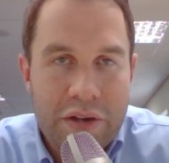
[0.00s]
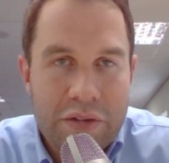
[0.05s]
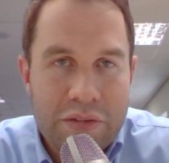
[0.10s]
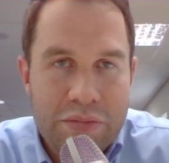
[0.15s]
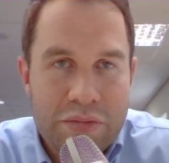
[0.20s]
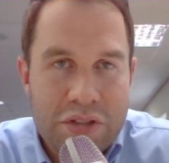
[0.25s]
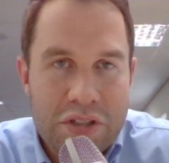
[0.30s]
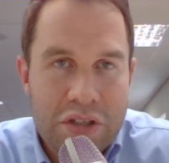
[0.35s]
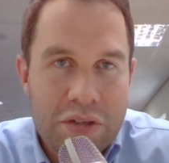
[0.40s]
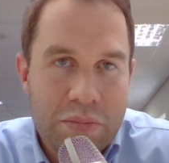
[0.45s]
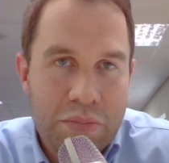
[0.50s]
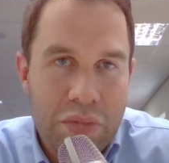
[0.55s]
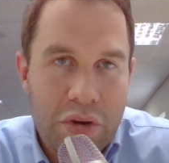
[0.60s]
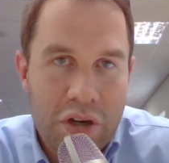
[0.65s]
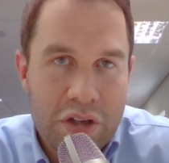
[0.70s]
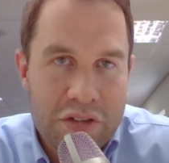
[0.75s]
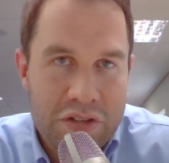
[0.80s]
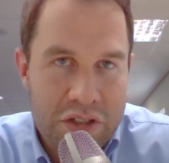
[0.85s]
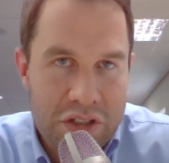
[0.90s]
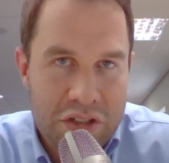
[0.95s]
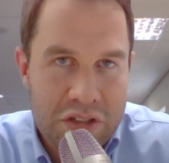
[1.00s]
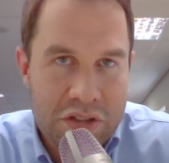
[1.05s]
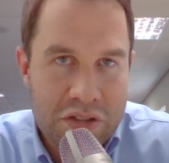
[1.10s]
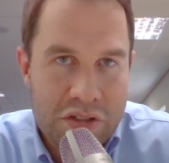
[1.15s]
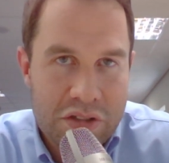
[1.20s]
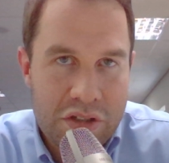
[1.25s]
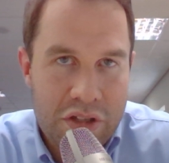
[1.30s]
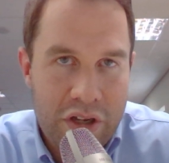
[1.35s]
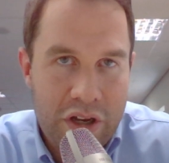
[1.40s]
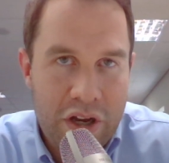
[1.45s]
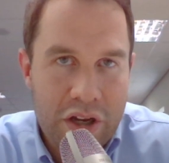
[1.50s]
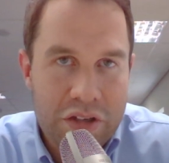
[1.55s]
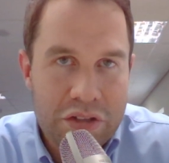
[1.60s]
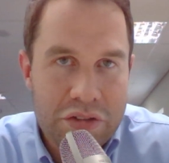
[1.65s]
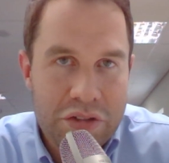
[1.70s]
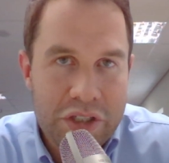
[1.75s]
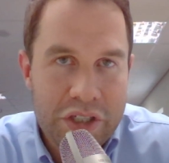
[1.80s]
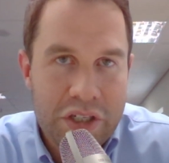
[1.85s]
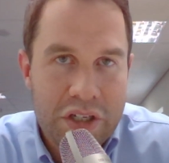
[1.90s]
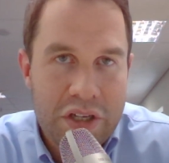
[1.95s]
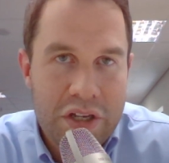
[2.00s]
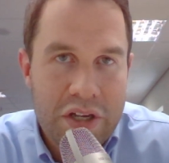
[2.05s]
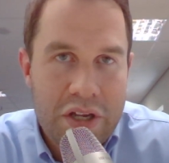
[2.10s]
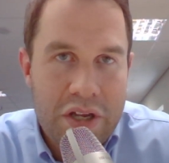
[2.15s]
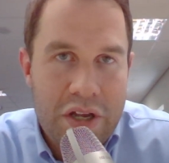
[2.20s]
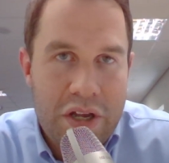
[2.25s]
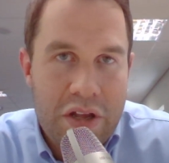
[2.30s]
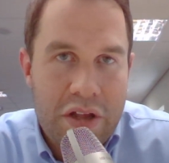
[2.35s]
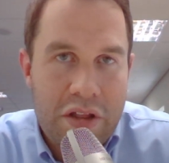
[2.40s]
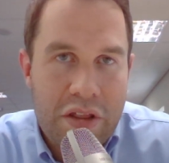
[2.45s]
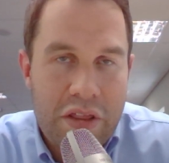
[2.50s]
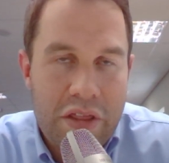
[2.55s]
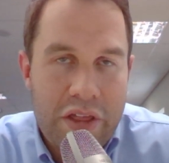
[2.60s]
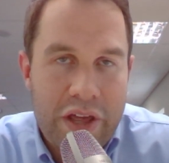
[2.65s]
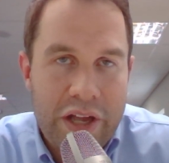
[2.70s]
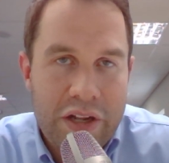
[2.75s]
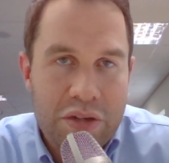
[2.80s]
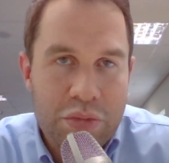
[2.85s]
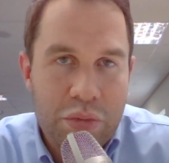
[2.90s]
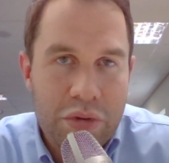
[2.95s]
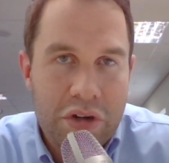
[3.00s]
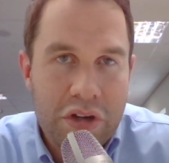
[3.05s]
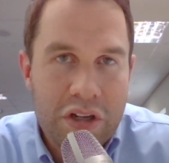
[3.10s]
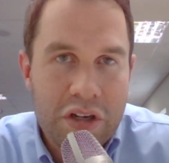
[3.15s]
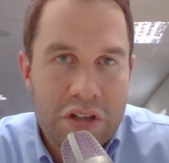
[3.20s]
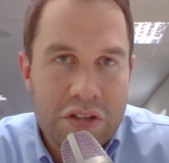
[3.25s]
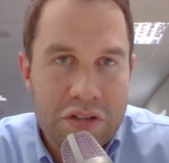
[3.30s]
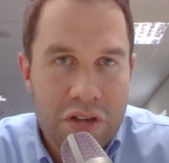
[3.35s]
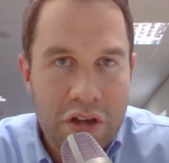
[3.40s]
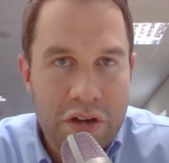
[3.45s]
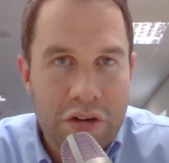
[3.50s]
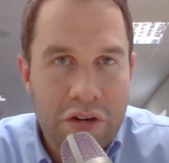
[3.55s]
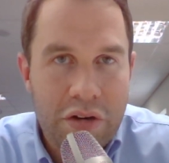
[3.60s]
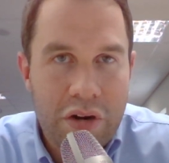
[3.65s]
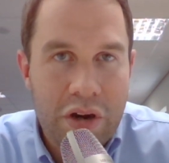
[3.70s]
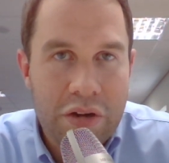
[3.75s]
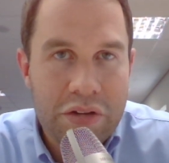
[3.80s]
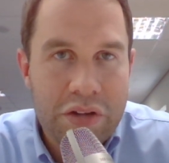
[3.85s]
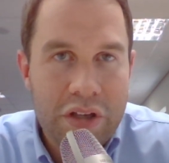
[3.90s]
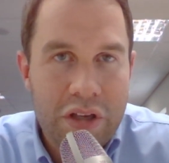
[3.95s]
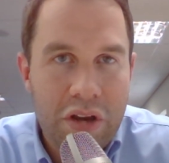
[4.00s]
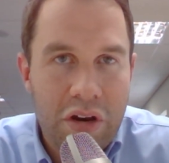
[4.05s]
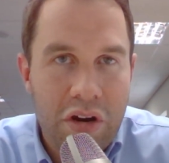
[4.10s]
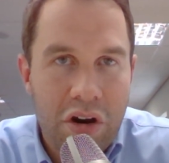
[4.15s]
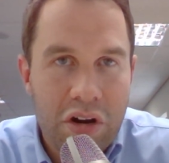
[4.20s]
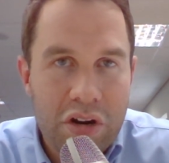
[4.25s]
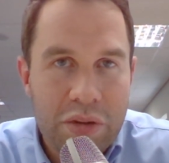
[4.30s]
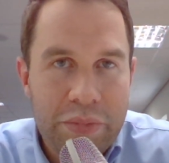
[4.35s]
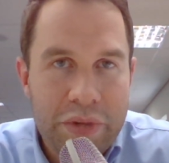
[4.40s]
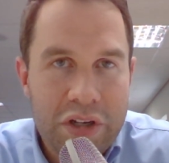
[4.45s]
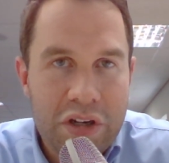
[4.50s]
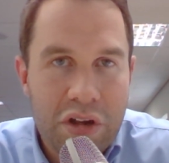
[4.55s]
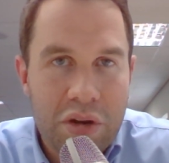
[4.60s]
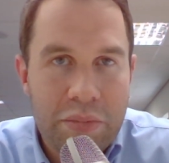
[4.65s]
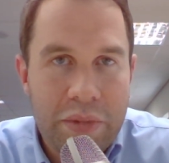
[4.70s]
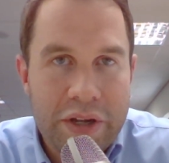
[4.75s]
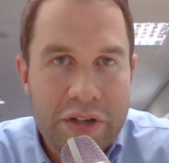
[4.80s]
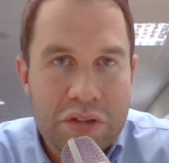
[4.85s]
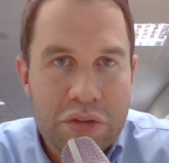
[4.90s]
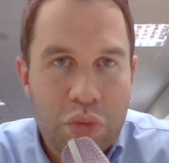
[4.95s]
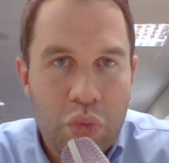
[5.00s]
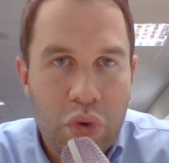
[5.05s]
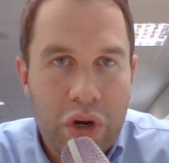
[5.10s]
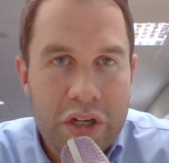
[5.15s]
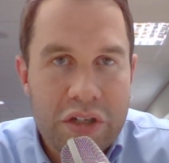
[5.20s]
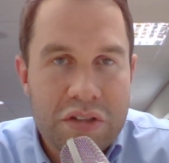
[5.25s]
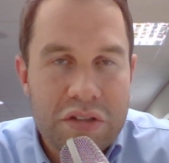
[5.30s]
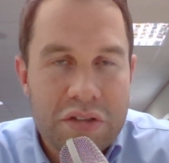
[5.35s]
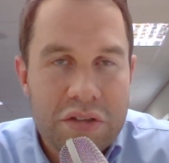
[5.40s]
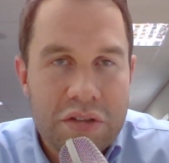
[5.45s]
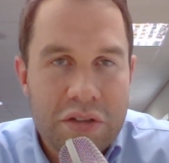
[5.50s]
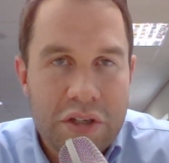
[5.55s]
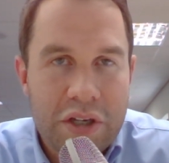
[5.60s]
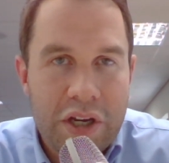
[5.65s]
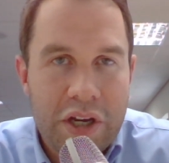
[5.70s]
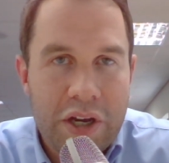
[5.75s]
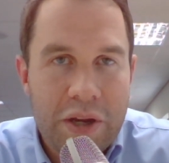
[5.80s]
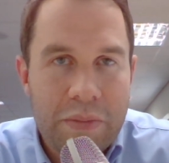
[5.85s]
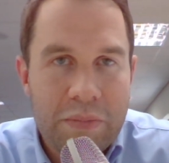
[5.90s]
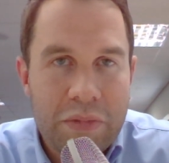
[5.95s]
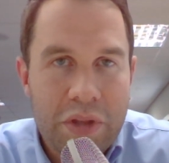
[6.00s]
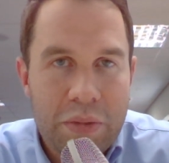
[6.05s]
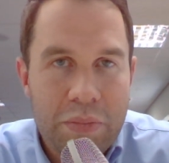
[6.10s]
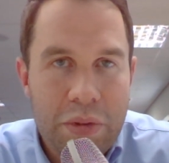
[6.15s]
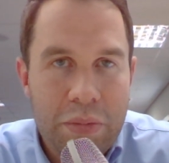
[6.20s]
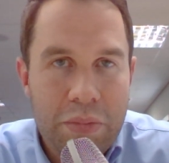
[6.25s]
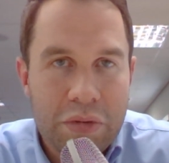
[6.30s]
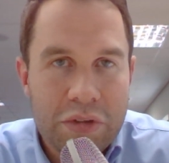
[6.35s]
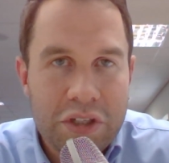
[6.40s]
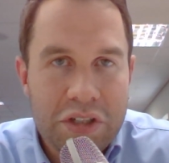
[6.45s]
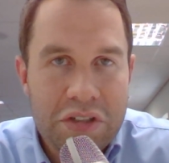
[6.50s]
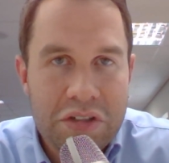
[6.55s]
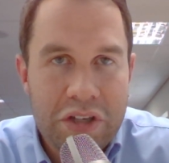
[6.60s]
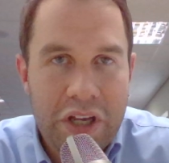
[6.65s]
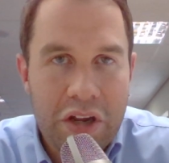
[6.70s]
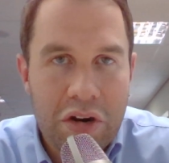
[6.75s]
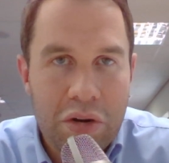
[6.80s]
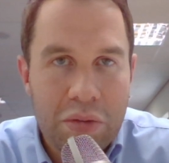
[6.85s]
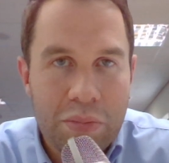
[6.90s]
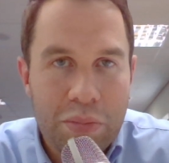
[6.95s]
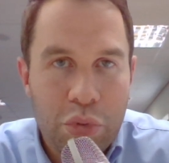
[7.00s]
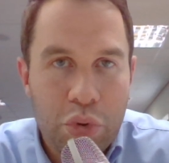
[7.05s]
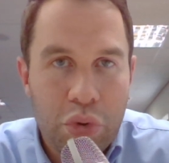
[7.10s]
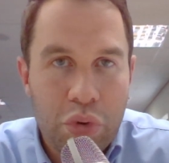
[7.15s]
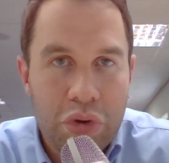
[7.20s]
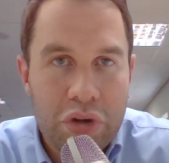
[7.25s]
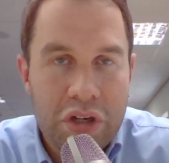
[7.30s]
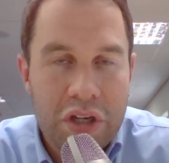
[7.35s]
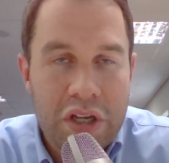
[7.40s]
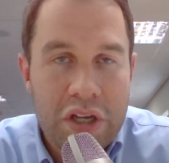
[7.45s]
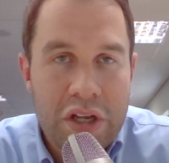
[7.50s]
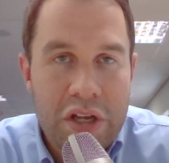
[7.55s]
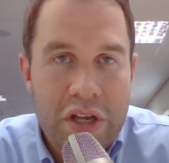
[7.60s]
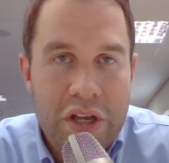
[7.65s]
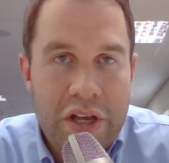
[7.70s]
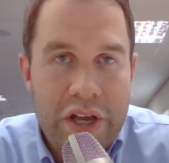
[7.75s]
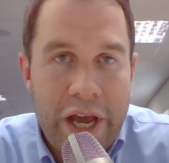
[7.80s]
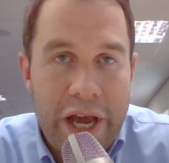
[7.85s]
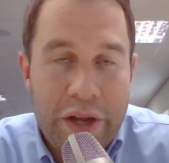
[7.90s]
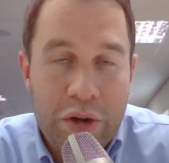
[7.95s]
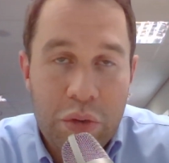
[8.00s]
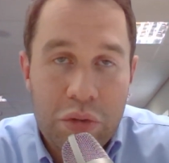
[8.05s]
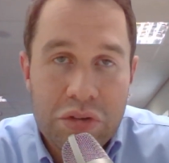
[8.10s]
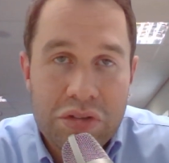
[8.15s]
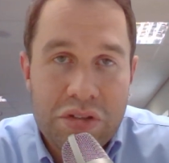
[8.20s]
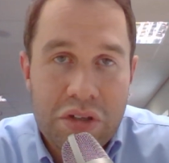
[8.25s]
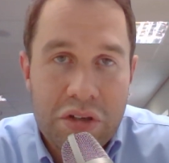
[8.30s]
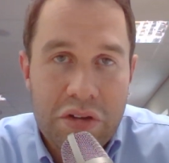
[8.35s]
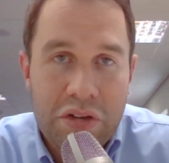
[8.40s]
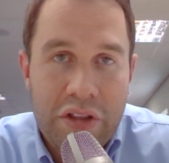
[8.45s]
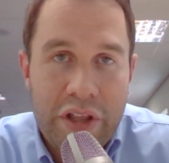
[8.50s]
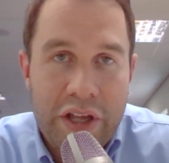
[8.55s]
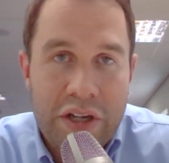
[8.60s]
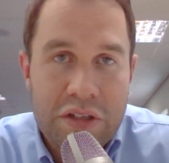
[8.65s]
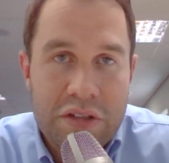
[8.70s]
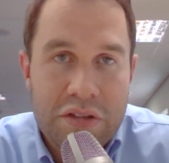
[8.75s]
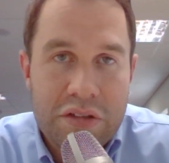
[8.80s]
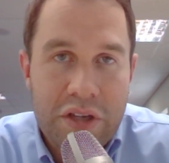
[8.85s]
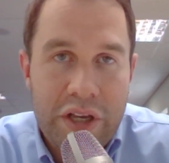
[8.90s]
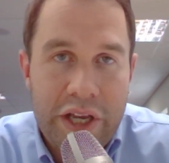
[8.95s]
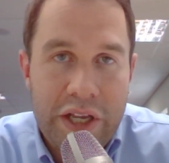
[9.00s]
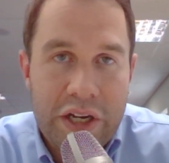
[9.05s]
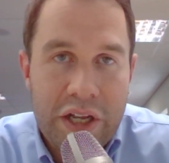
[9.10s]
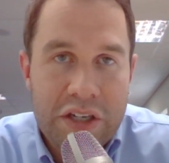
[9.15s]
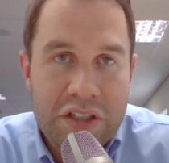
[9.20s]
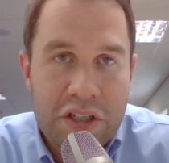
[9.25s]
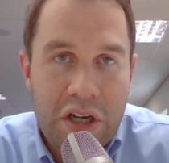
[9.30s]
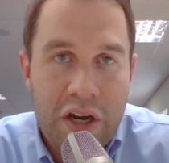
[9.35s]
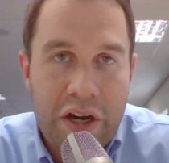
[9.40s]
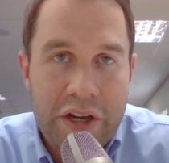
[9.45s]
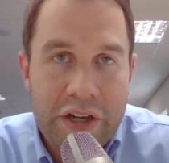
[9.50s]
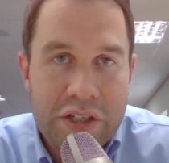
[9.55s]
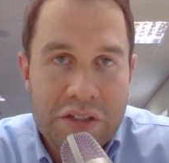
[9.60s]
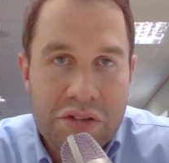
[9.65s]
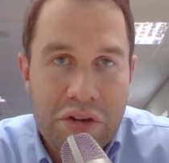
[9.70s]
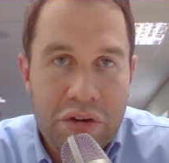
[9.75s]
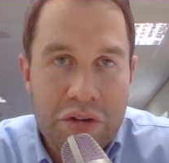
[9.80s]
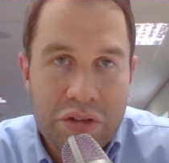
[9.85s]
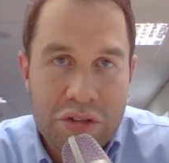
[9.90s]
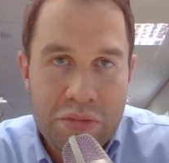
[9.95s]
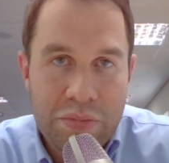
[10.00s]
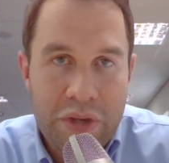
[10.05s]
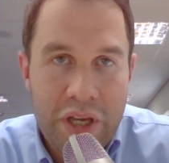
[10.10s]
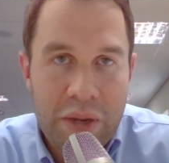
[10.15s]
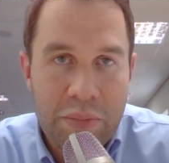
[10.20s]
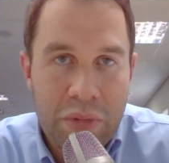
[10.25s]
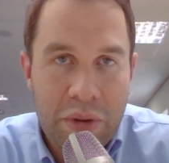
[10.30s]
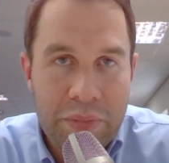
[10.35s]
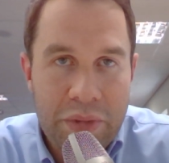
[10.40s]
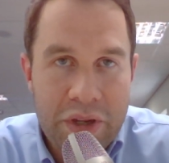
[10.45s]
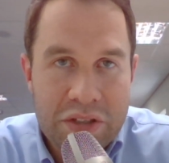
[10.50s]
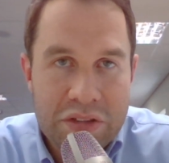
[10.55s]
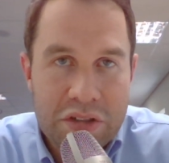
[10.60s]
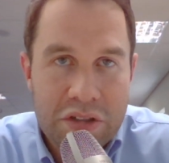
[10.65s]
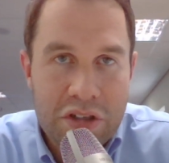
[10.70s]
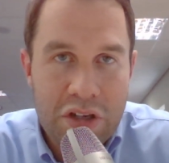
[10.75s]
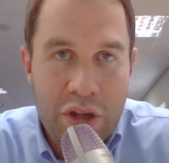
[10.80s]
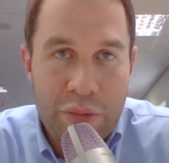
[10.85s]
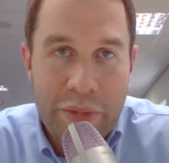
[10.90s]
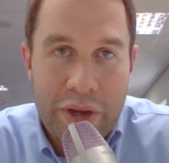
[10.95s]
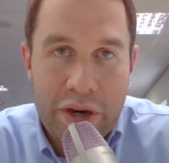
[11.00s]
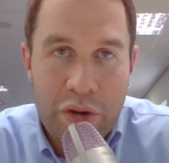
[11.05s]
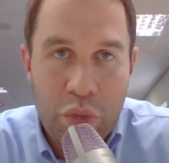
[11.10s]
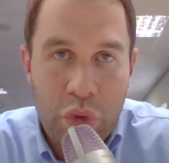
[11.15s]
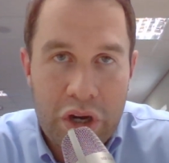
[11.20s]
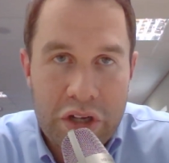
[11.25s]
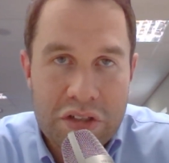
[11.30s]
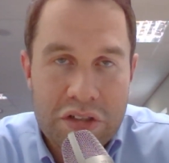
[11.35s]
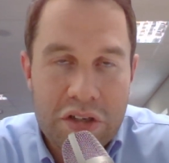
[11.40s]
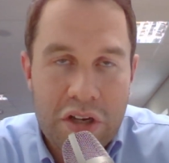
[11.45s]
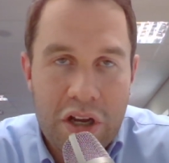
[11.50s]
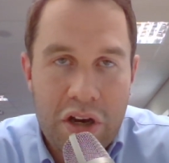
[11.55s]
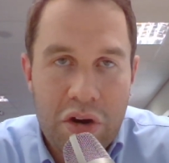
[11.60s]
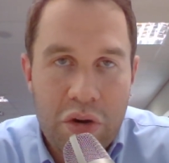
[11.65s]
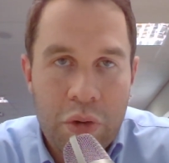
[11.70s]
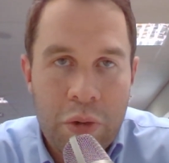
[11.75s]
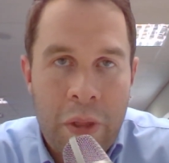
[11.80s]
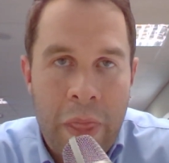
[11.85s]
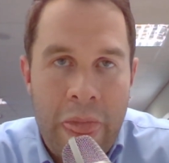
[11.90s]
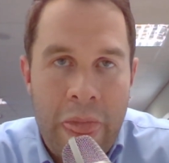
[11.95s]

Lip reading: certain politicians in the country that we're going to turn around the economy no matter what, that people need to get on board, and also that NHI is going to be implemented no matter what. Now,